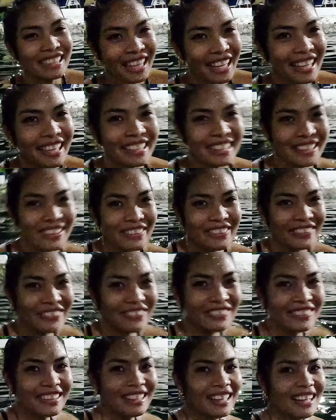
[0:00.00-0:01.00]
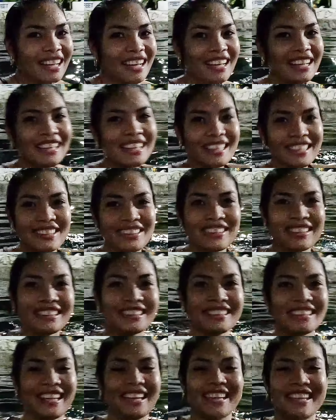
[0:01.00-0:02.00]
take it. You try and stick a stone in my ass. You can
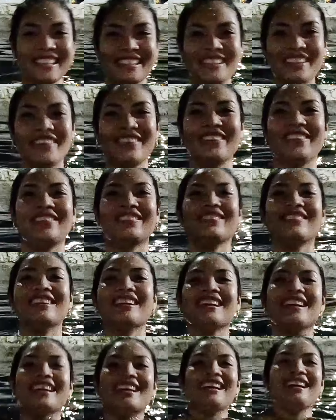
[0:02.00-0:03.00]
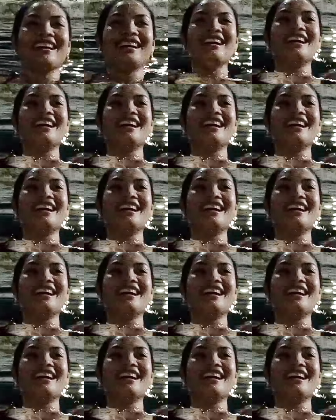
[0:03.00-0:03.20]
take it. You're such a pervert,